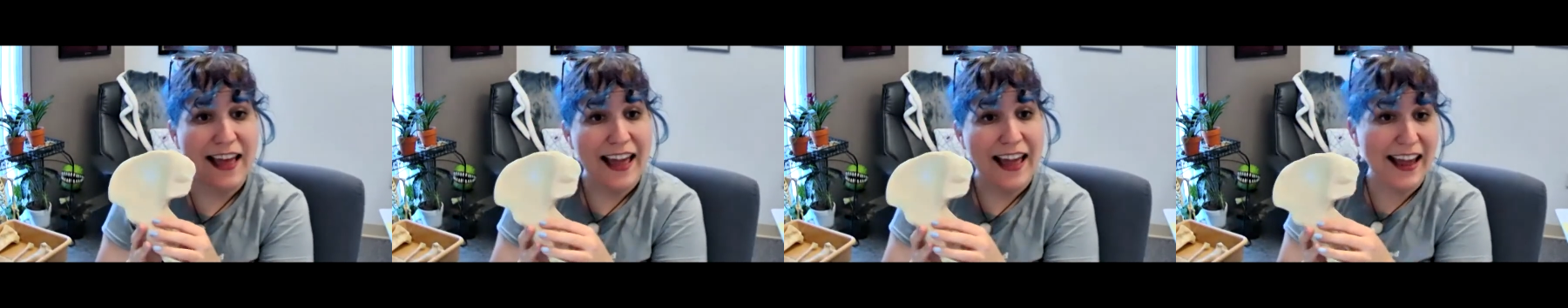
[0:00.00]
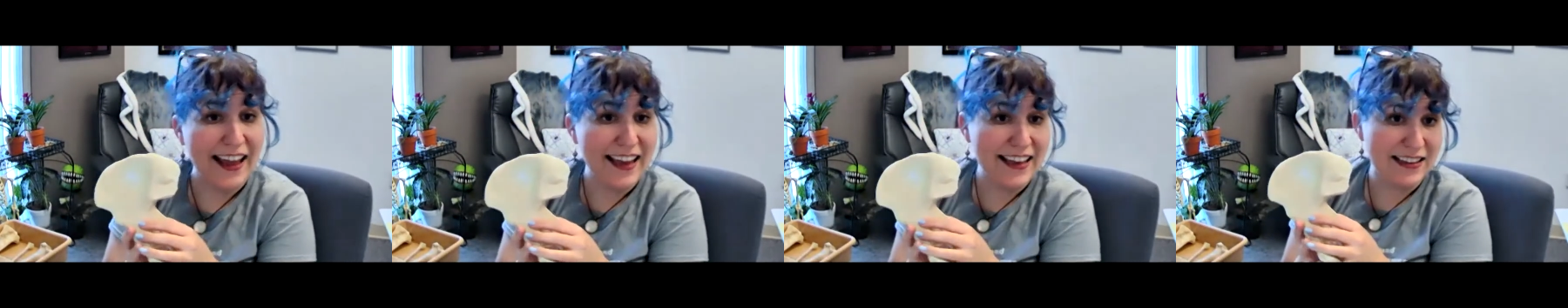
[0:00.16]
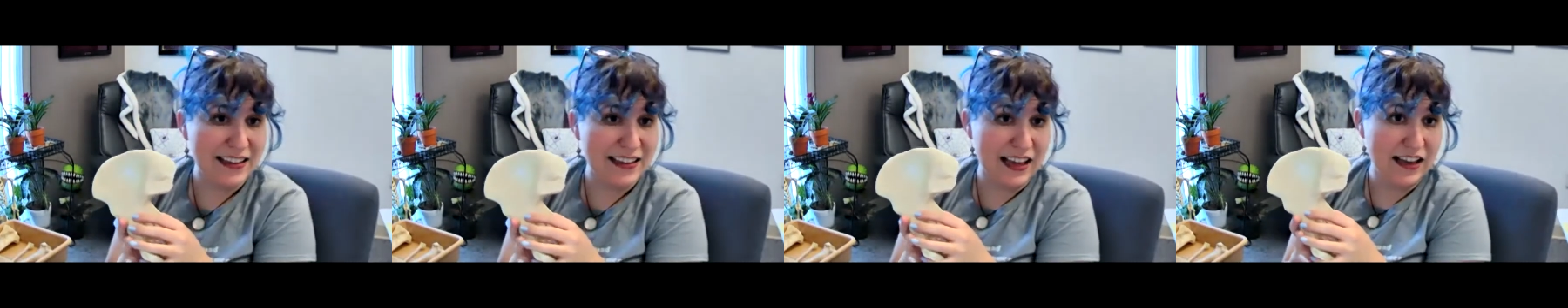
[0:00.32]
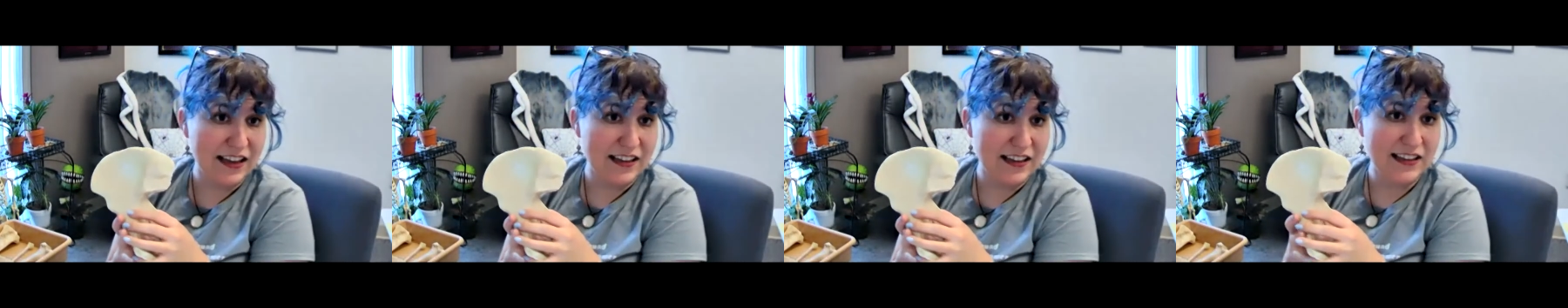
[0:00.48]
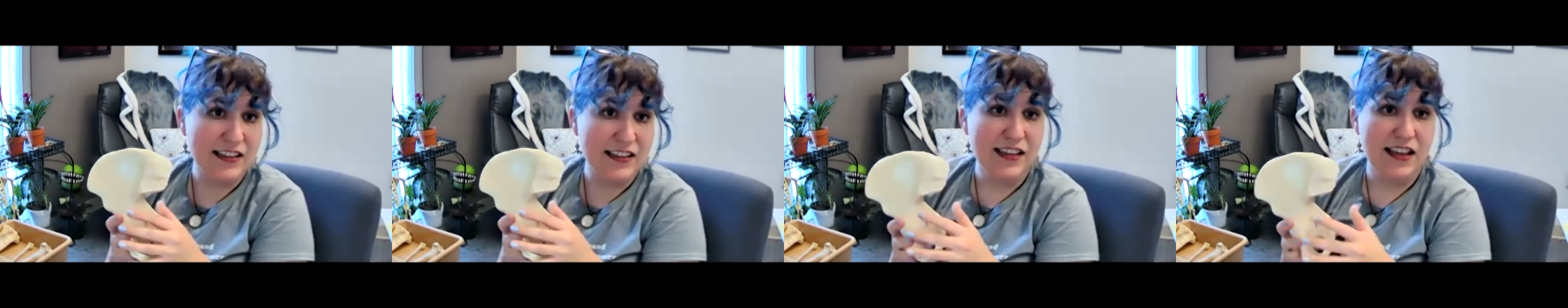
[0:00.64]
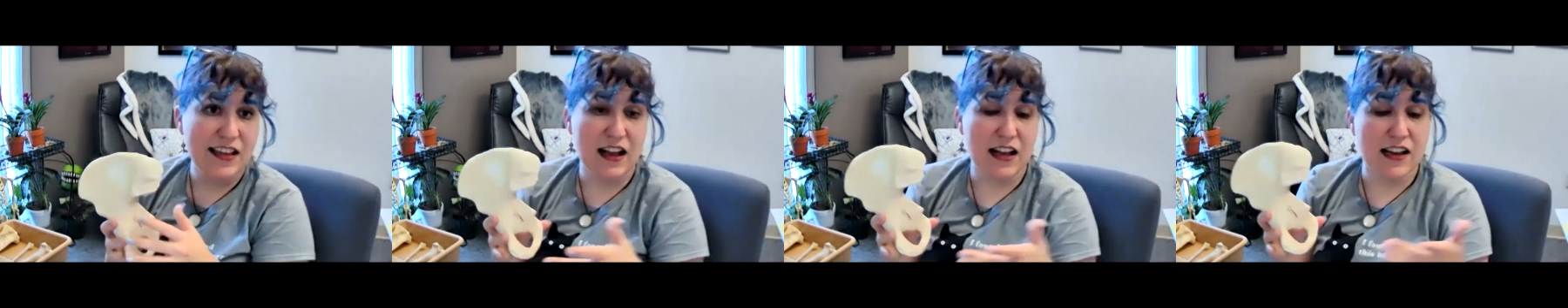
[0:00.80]
ala,
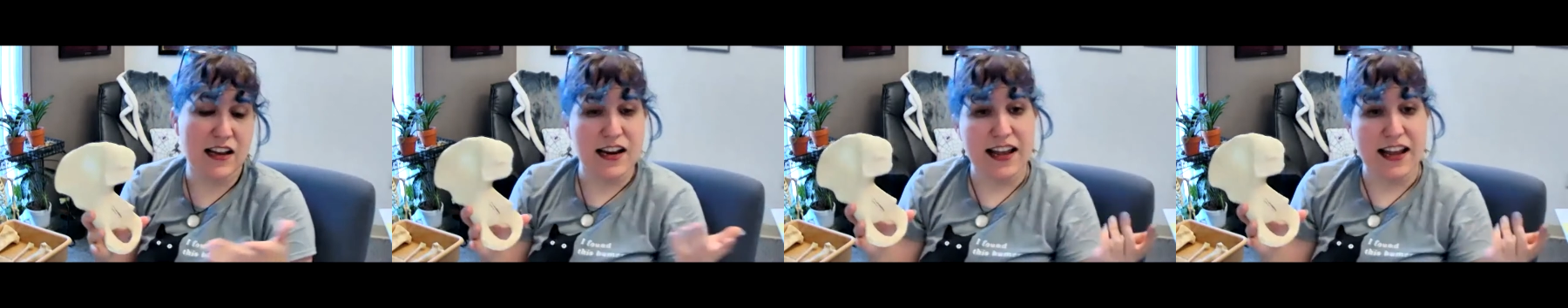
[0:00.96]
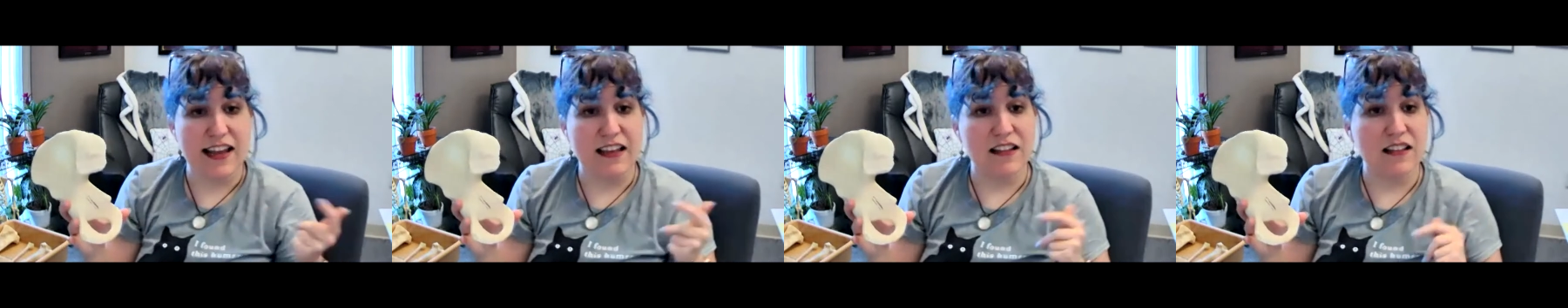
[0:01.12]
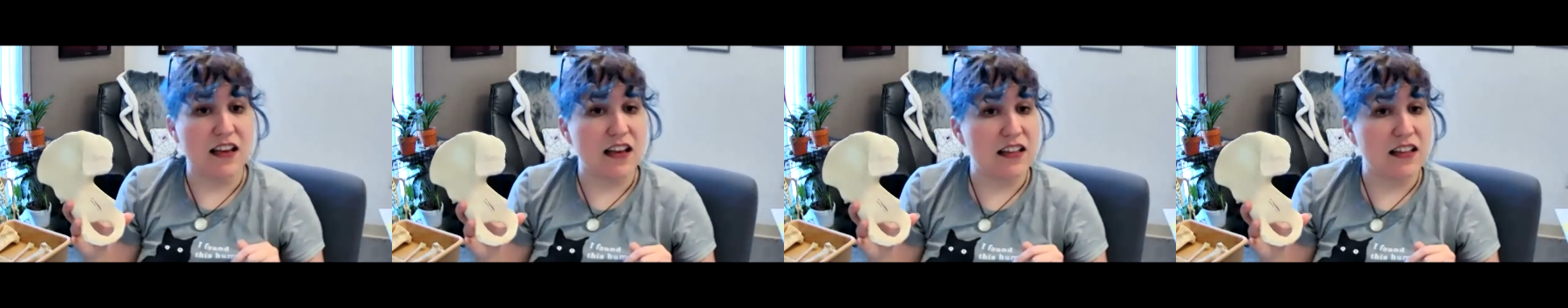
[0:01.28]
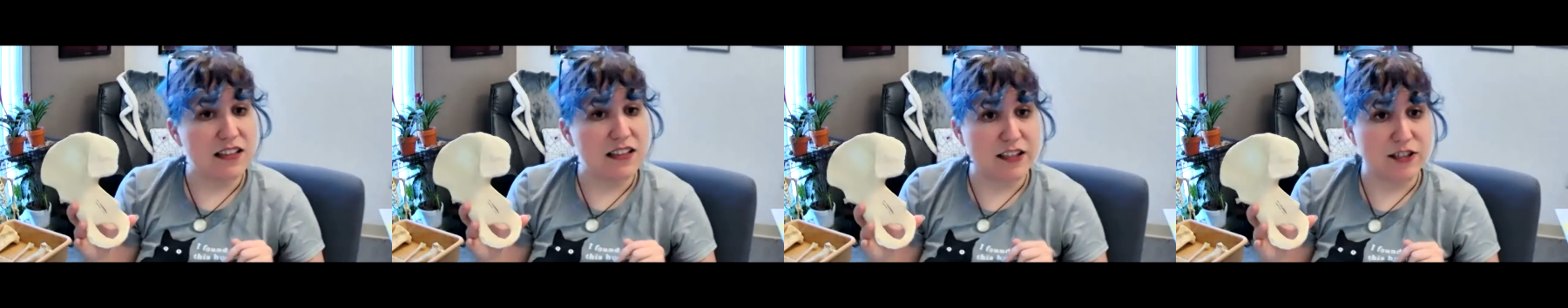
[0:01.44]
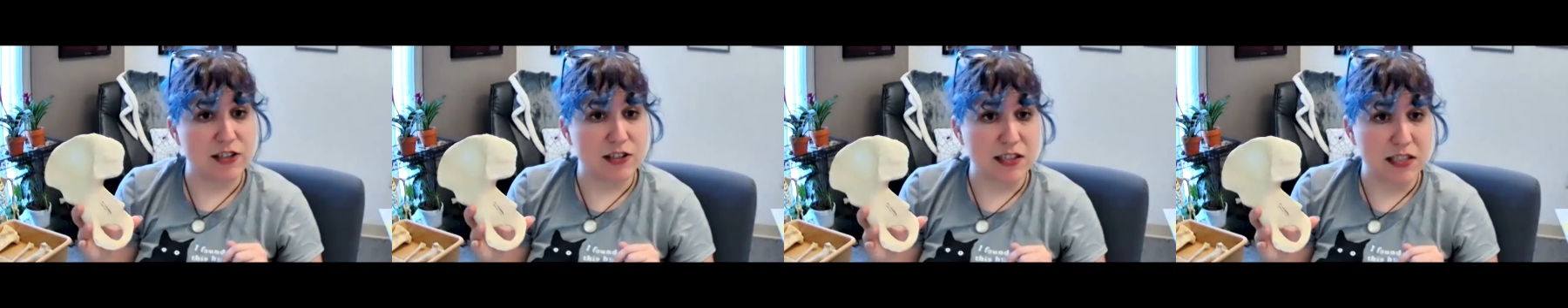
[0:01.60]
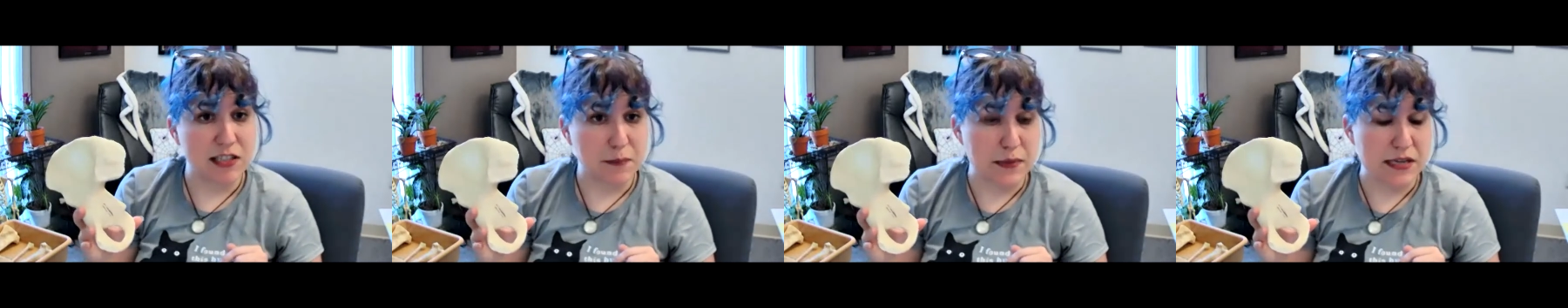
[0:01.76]
and ala
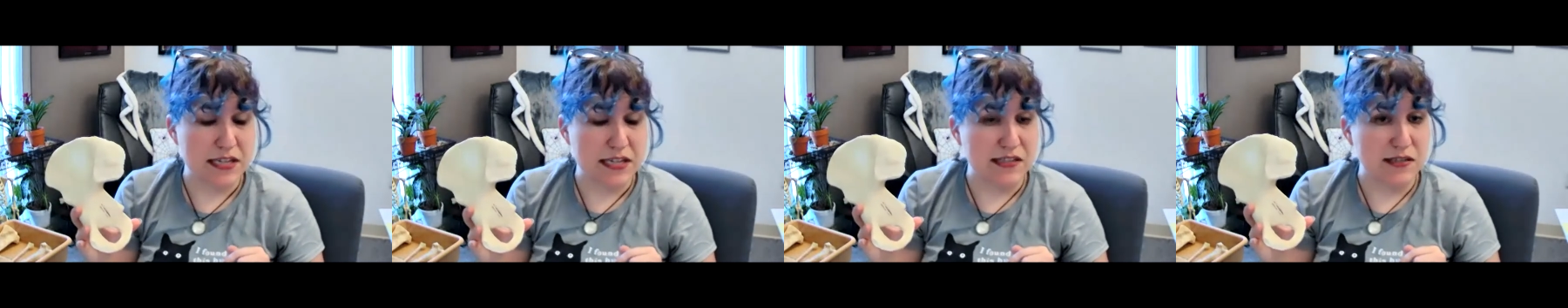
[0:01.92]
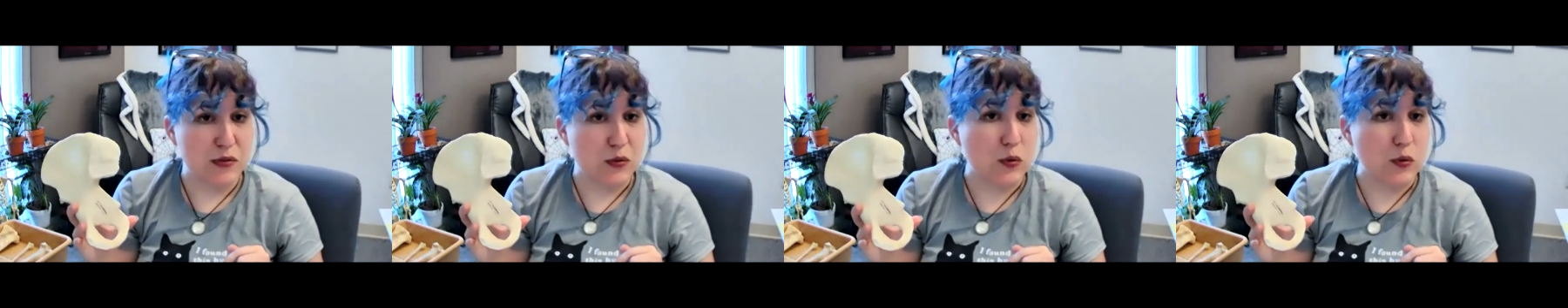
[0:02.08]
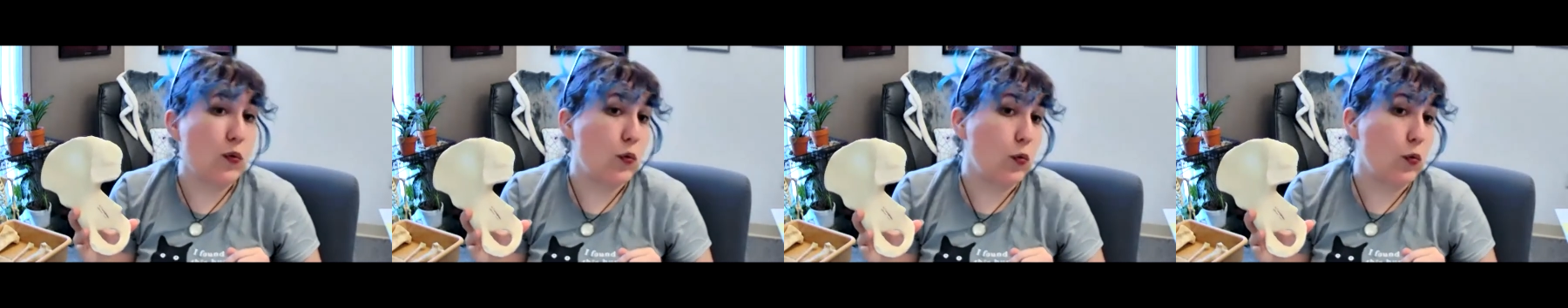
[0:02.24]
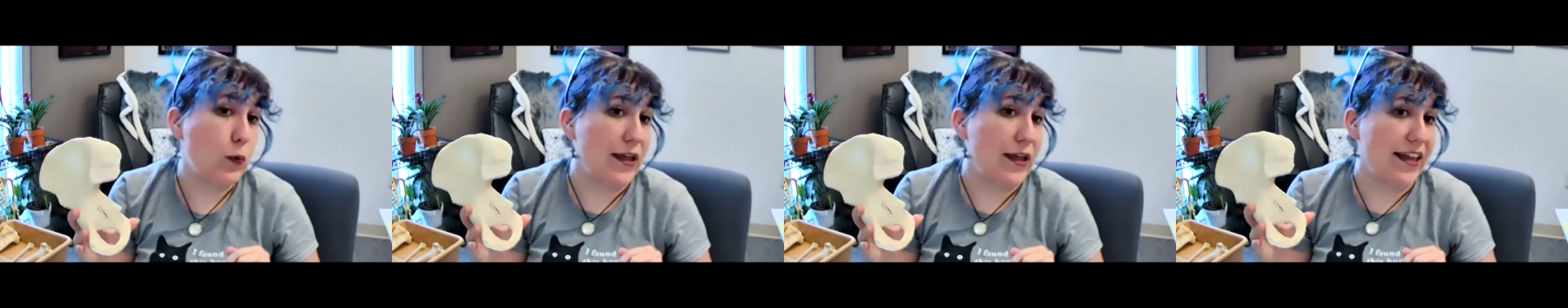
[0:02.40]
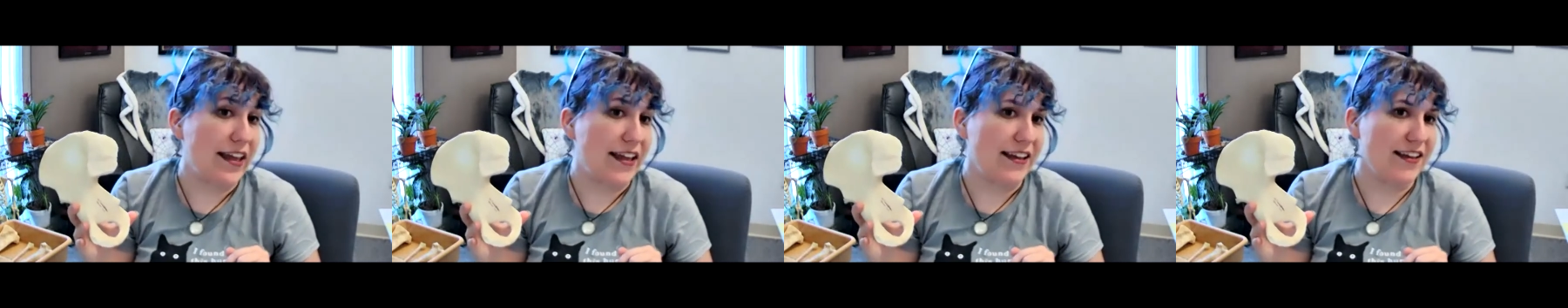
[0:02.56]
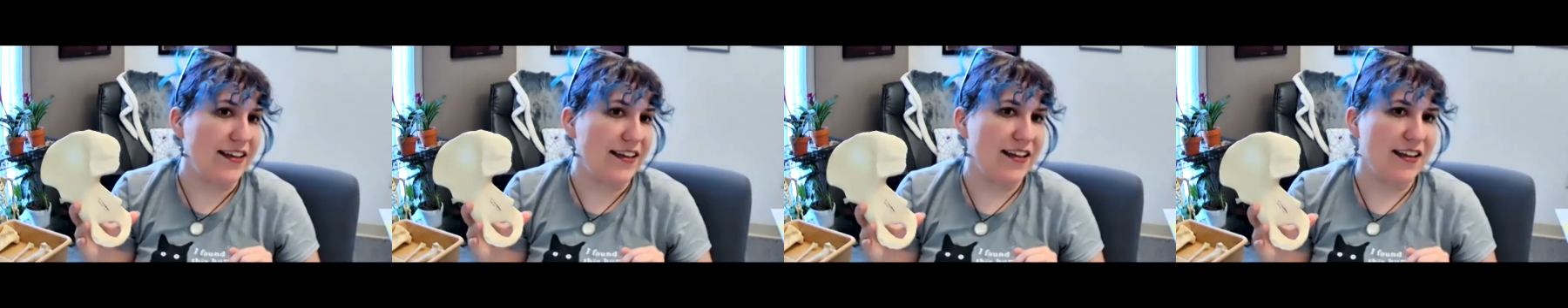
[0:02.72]
literally means
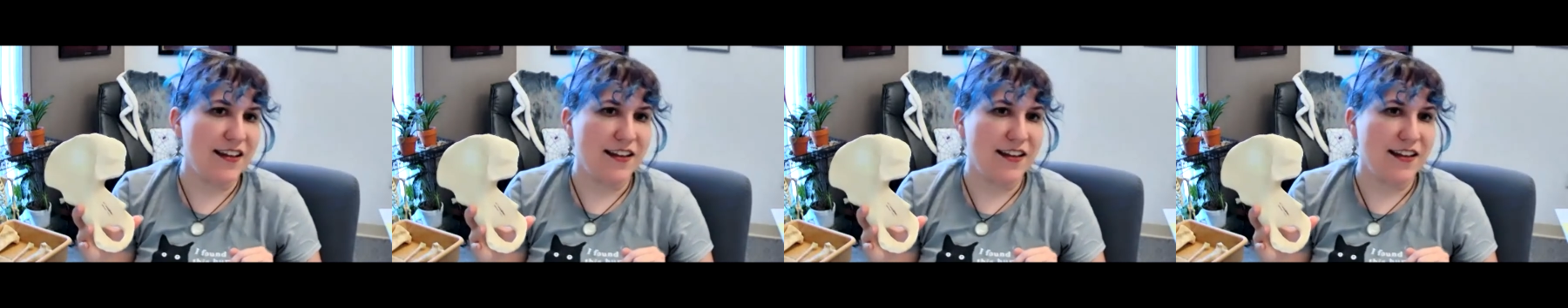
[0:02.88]
wing.